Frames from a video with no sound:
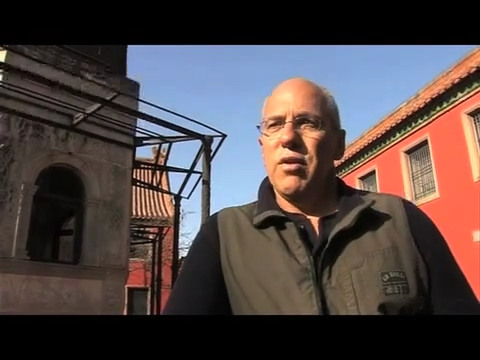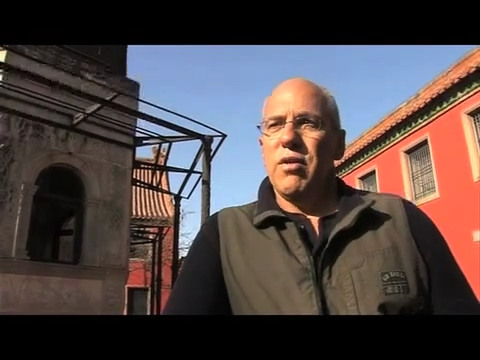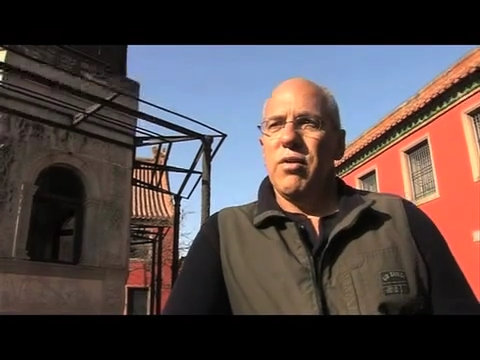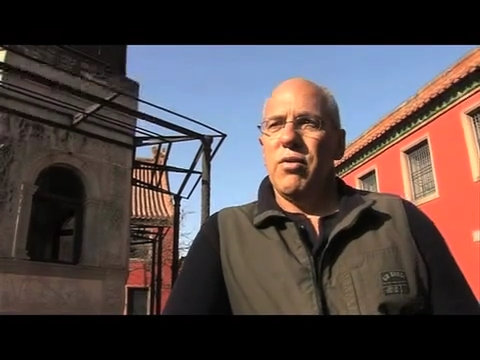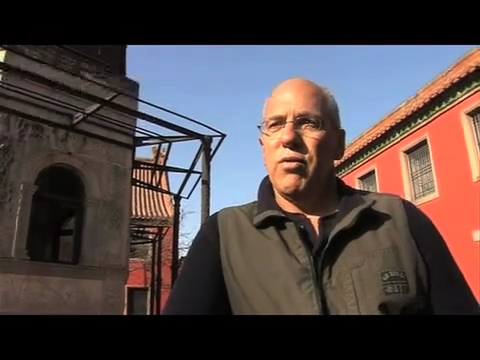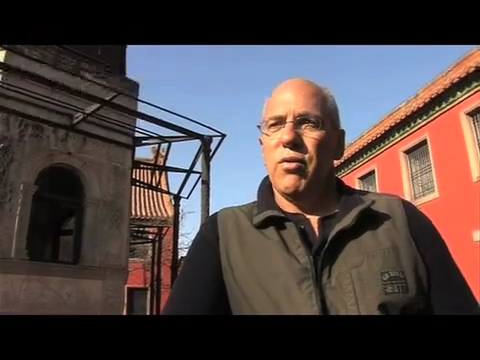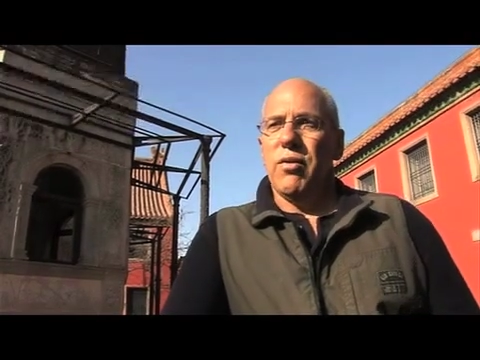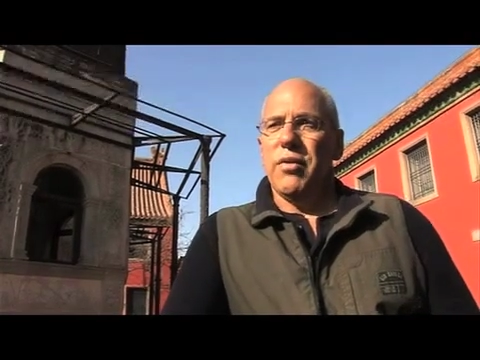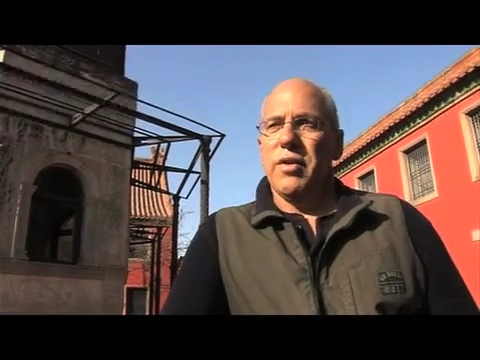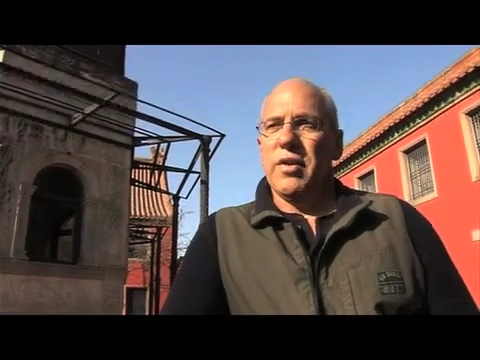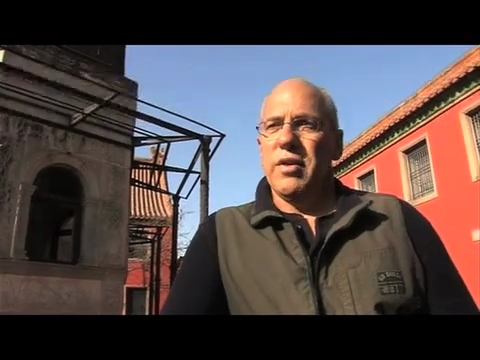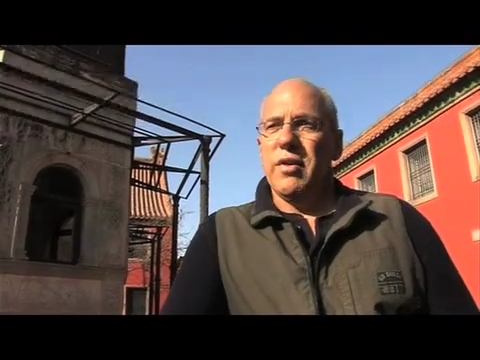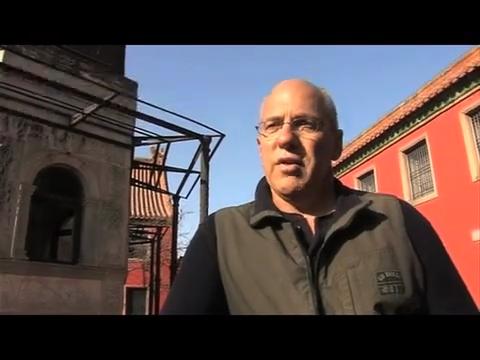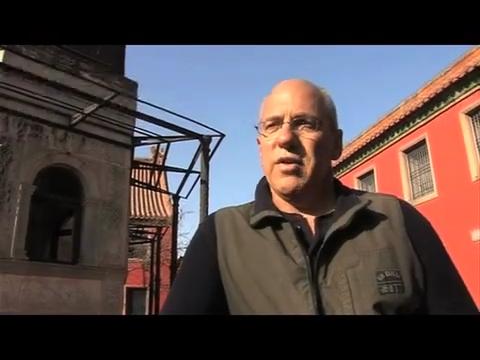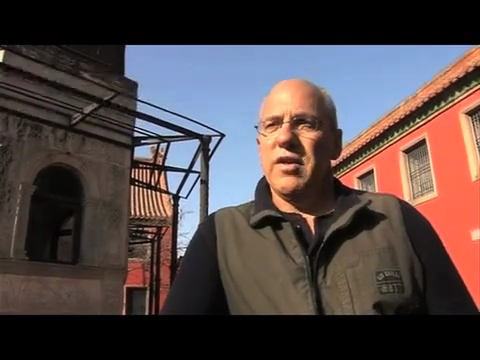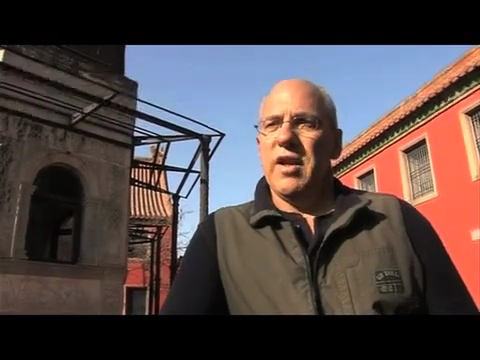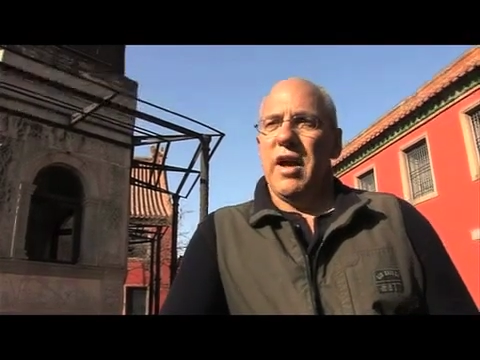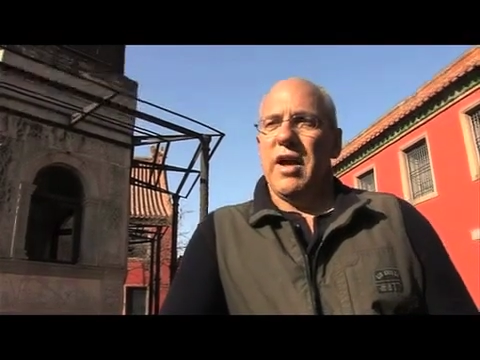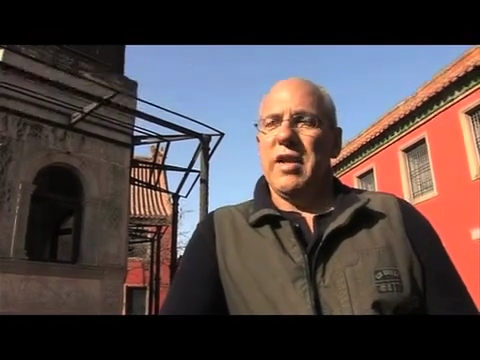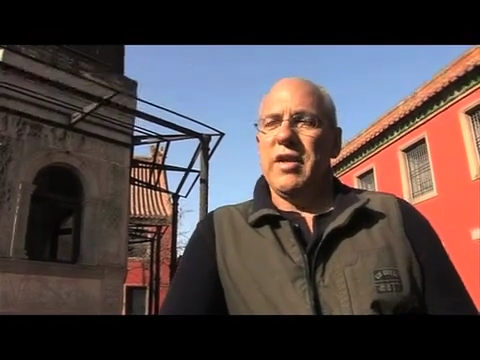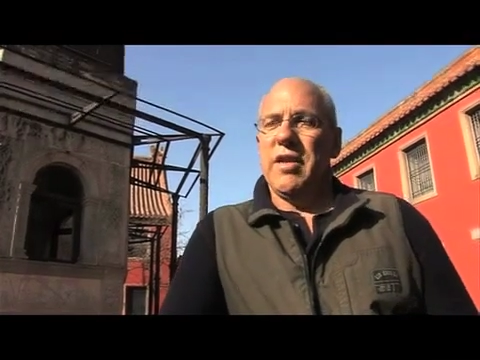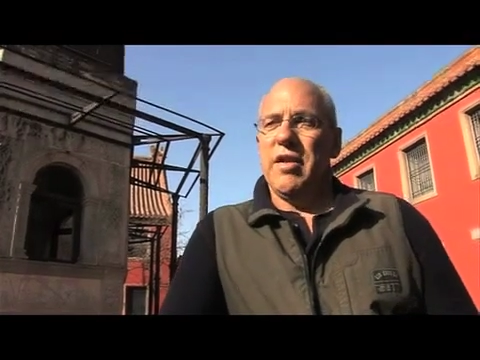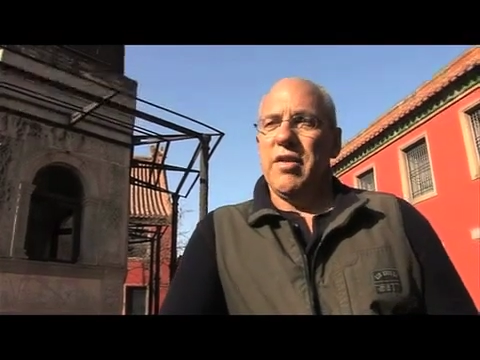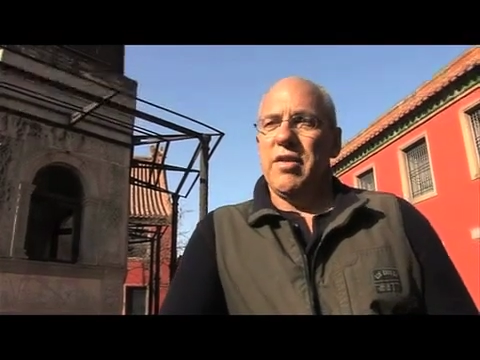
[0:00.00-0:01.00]
northern
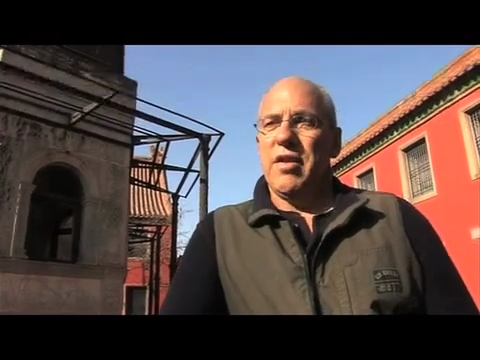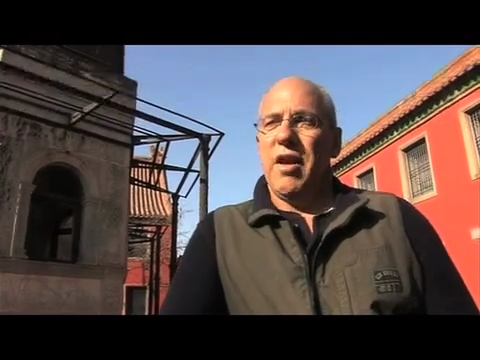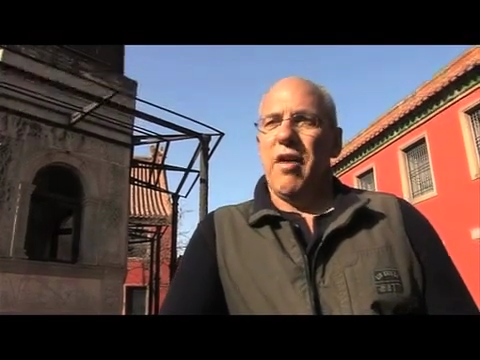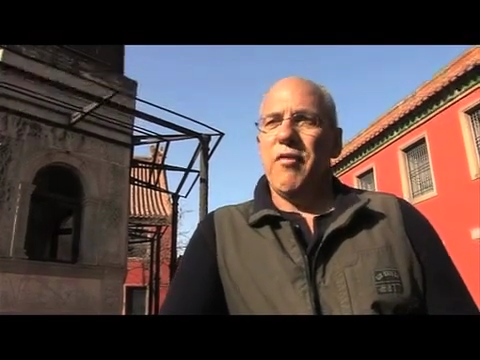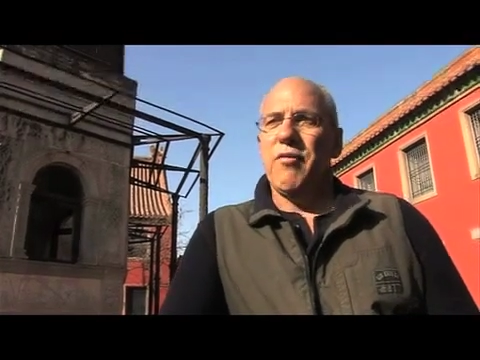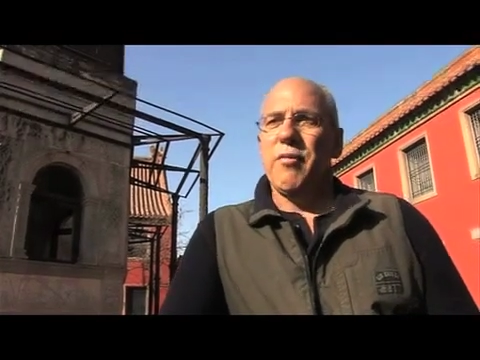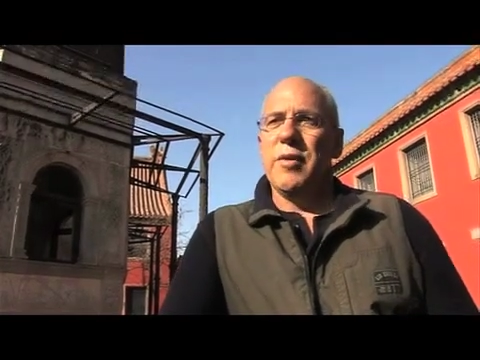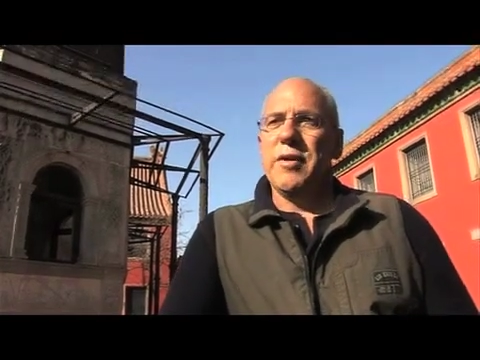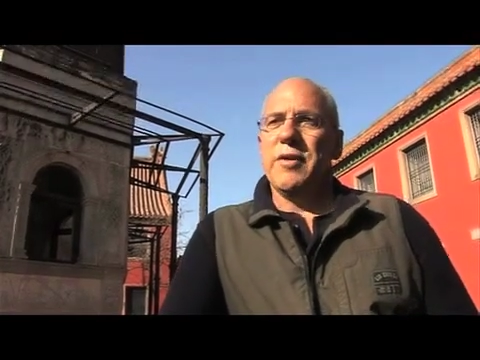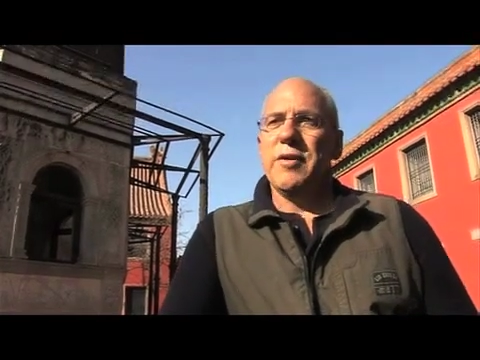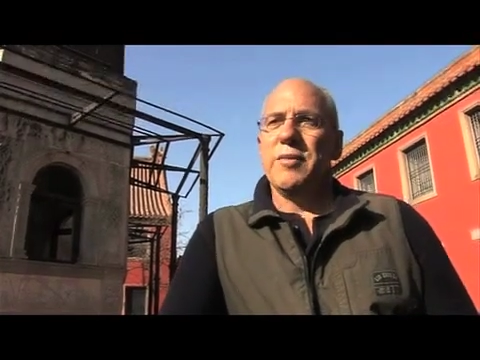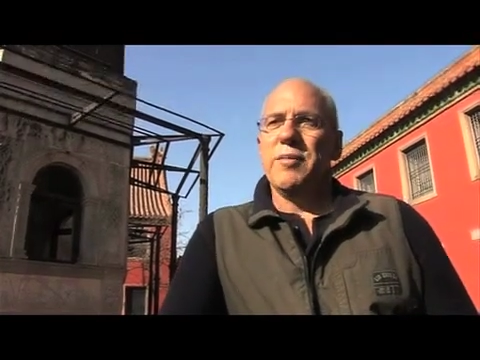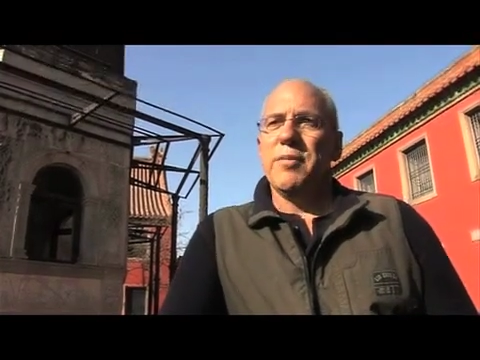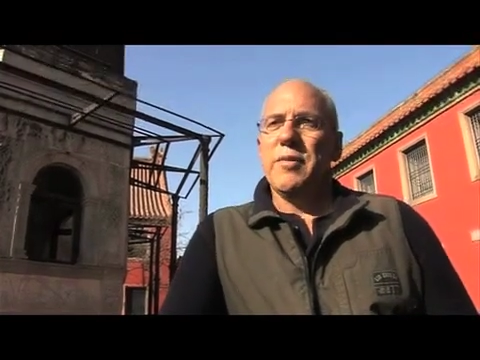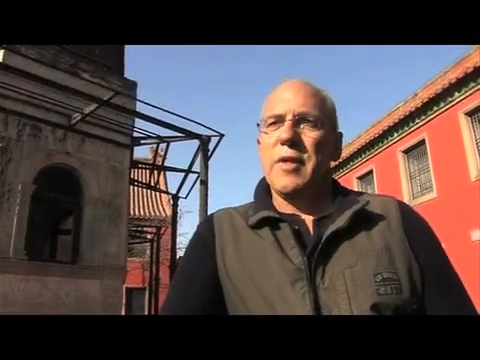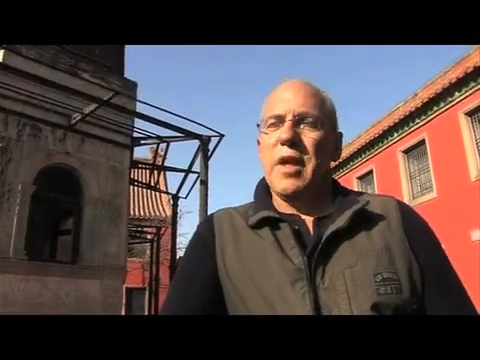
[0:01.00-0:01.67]
Chinese government.